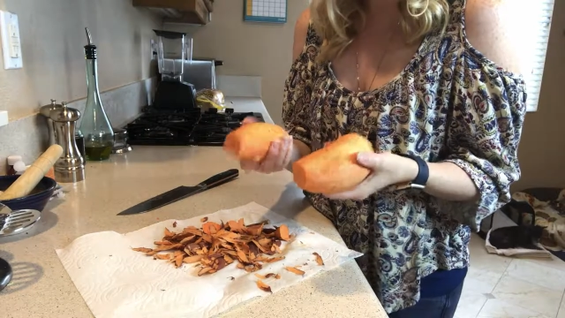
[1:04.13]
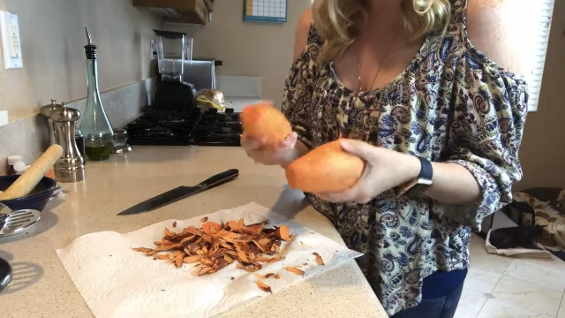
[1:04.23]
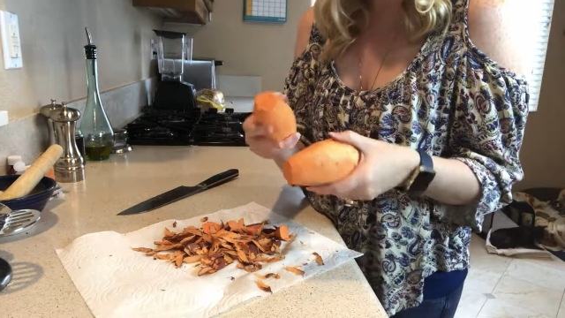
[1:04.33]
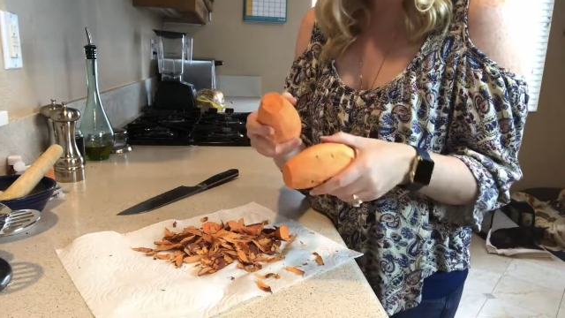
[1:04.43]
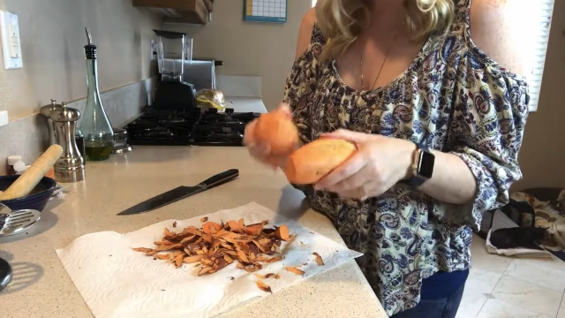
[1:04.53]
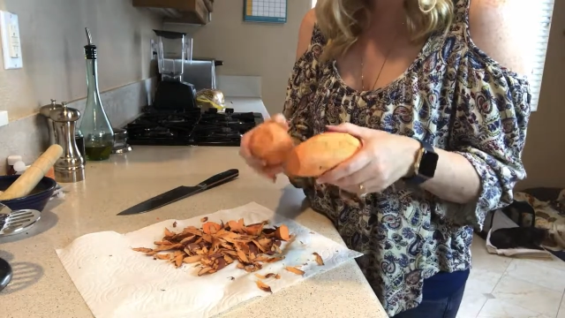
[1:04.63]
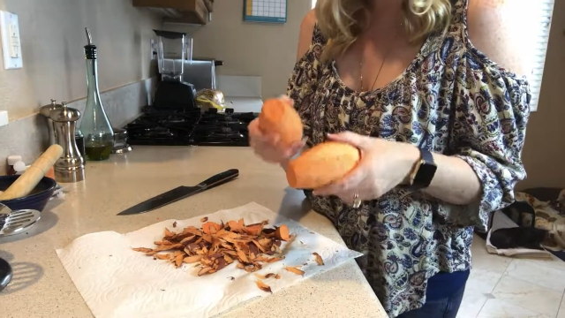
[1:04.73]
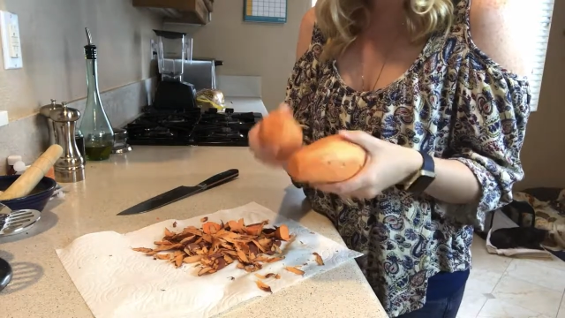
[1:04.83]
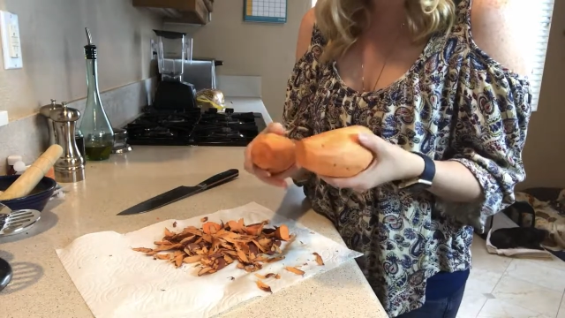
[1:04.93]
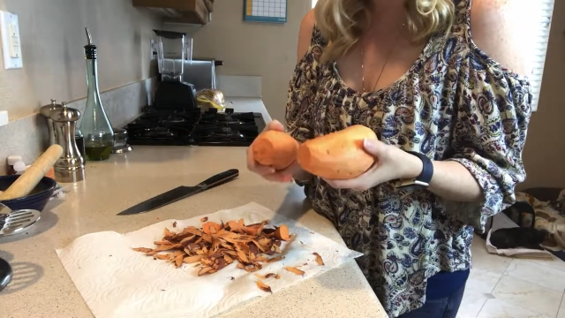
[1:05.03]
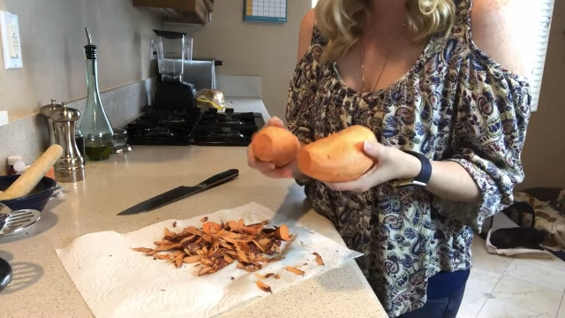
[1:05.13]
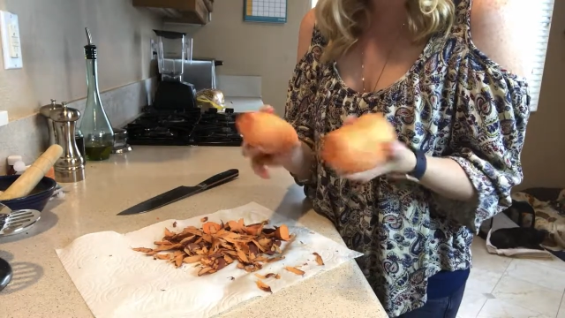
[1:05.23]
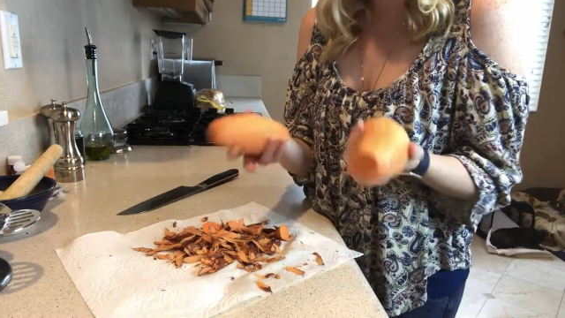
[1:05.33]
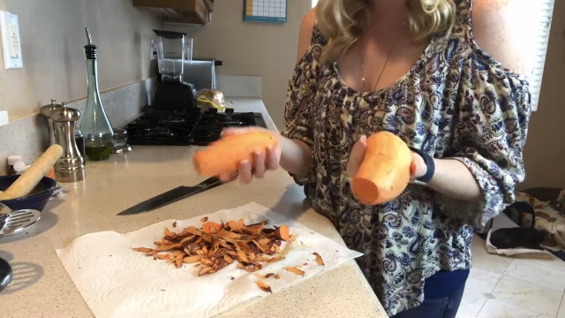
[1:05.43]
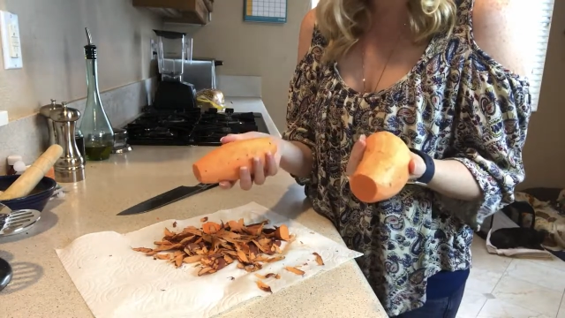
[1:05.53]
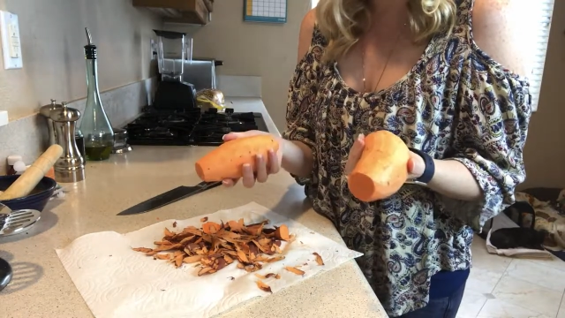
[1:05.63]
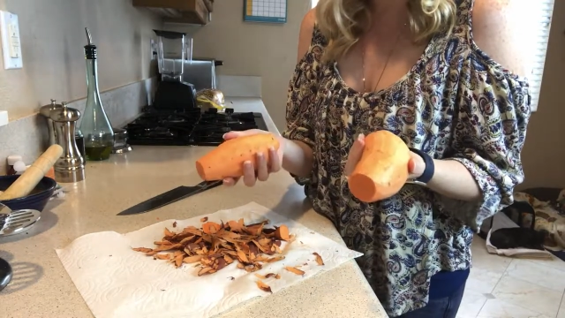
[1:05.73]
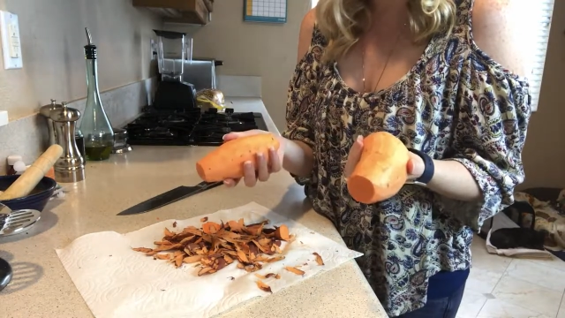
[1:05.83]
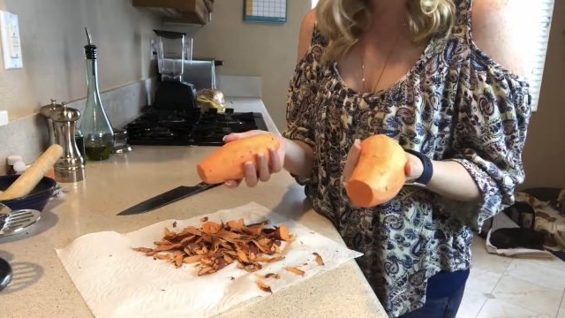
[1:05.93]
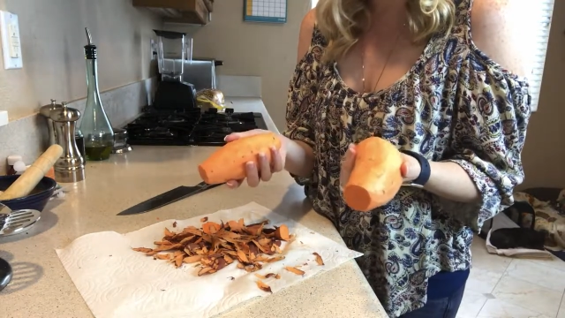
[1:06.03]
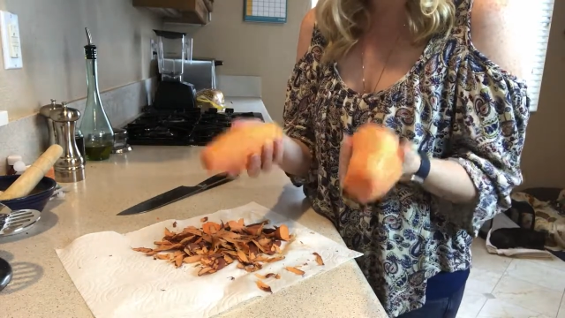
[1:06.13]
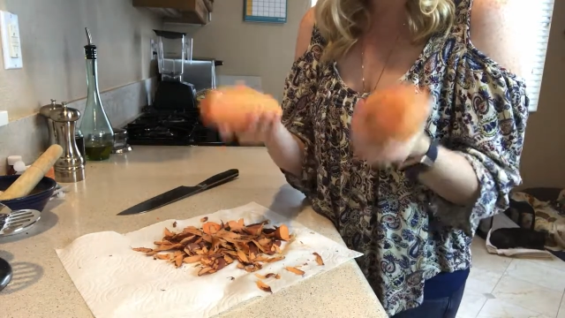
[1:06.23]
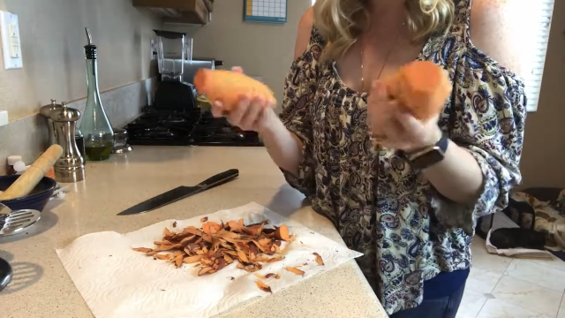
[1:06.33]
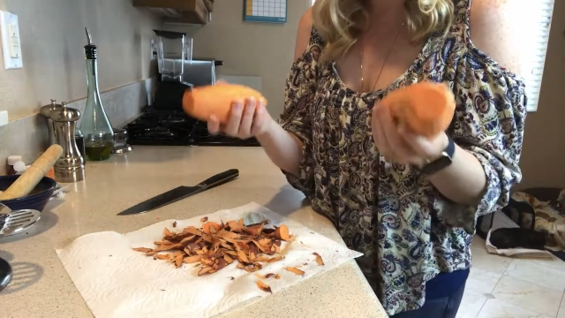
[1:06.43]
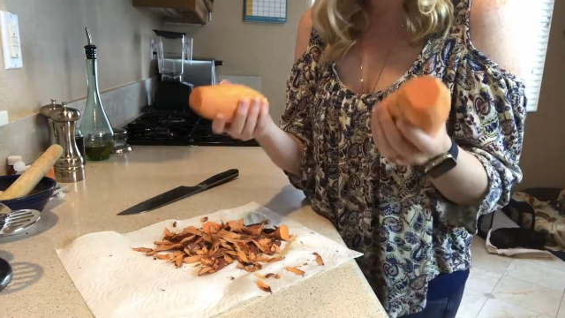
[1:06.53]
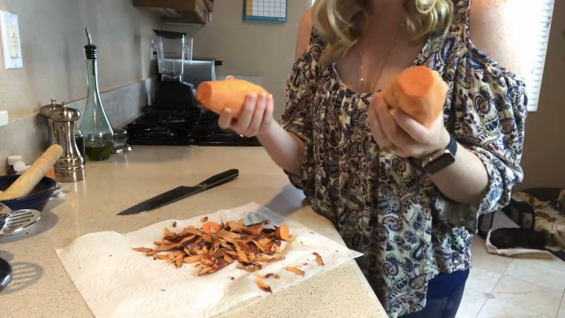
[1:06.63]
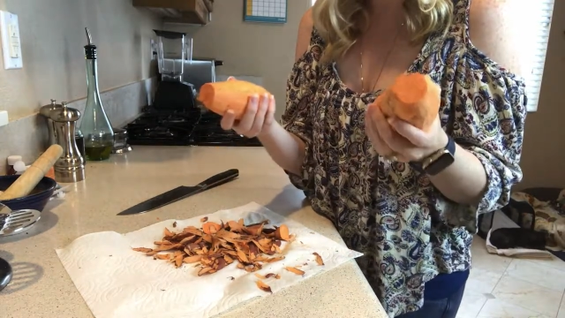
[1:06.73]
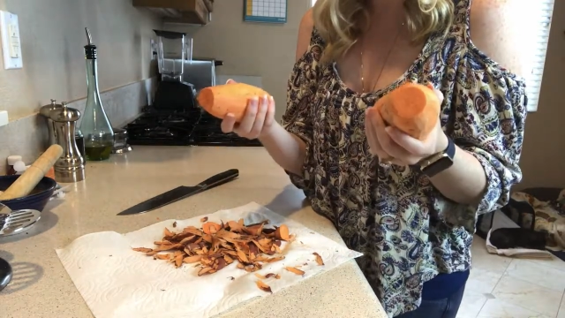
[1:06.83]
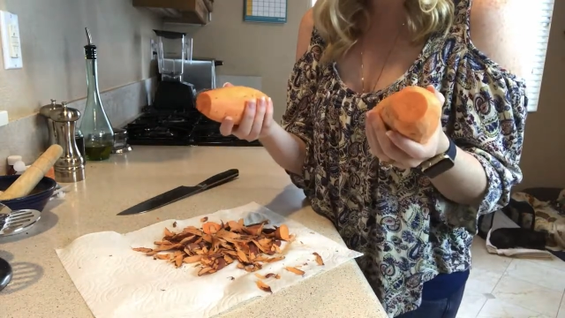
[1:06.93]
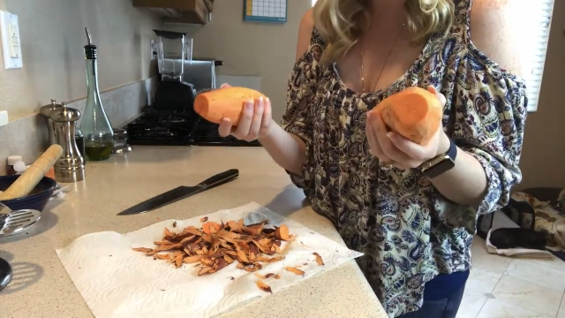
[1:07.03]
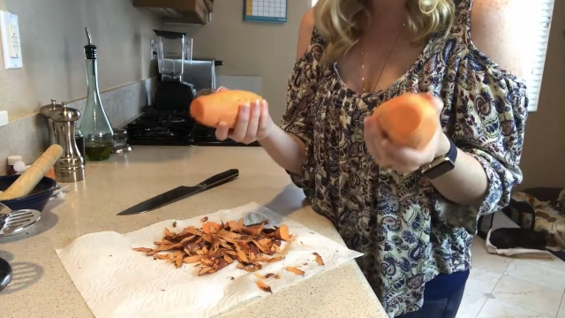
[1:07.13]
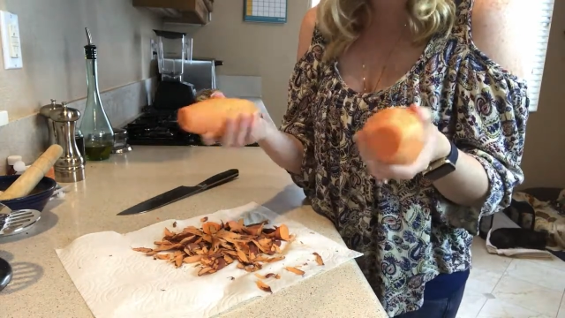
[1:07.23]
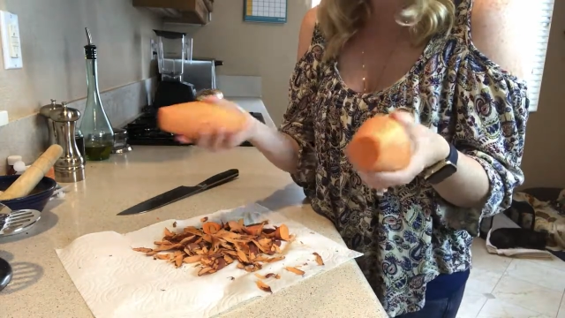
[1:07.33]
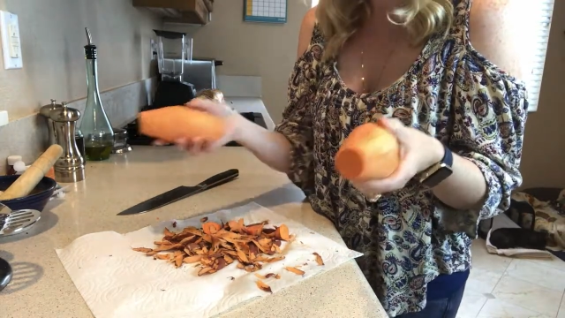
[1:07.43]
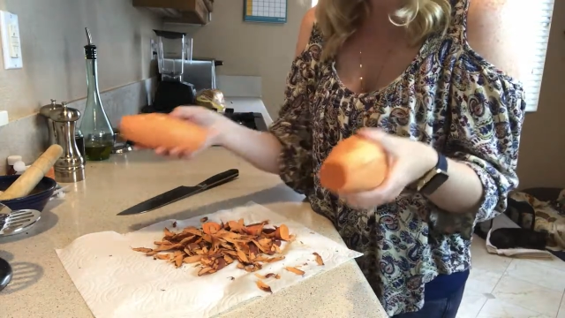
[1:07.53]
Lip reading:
[unreadable: no face in view]